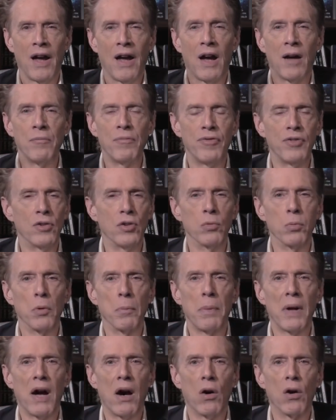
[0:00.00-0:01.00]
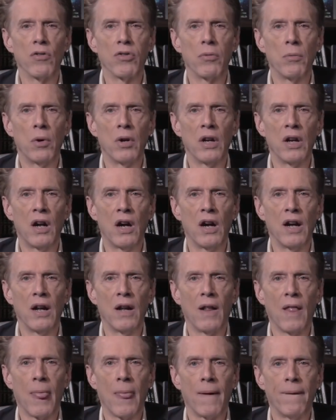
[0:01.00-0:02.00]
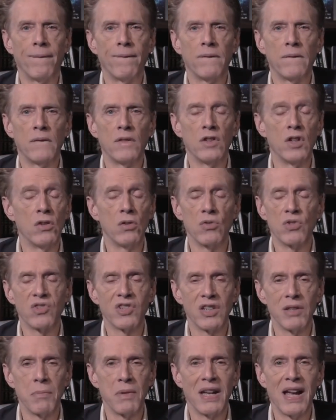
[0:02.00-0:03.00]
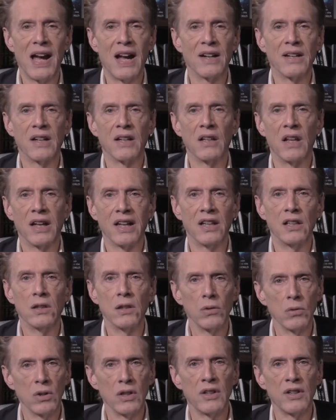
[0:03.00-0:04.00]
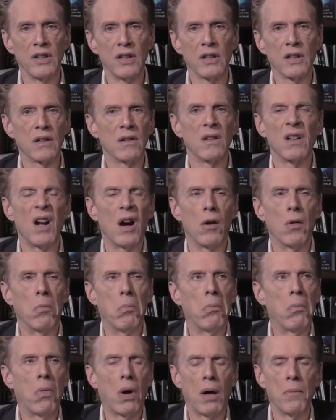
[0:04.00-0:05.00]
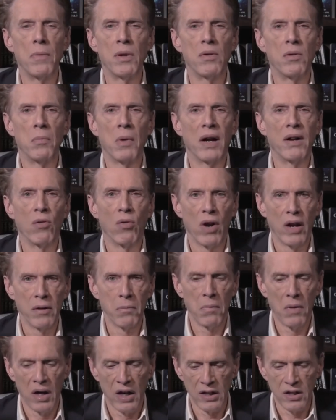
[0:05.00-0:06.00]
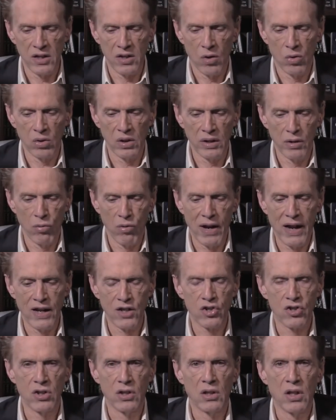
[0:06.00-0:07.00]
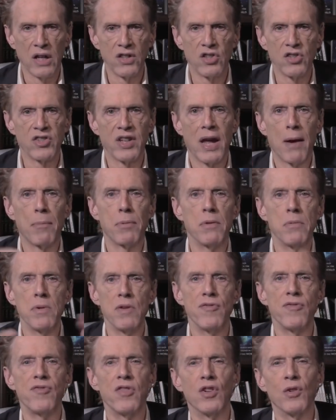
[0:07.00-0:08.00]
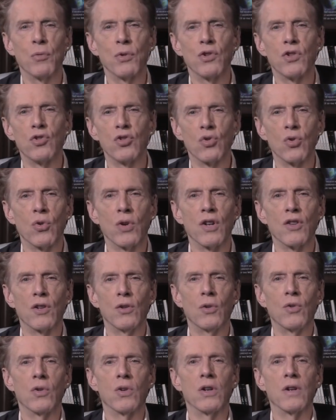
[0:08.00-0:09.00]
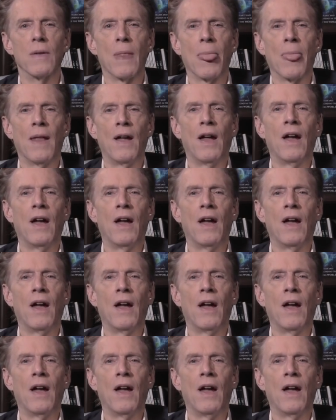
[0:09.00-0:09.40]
And I'm filled with power from on high. Do you see me acting like a lunatic? No. I'm in my right mind, totally rational. I just happen to be filled with the joy of the Lord.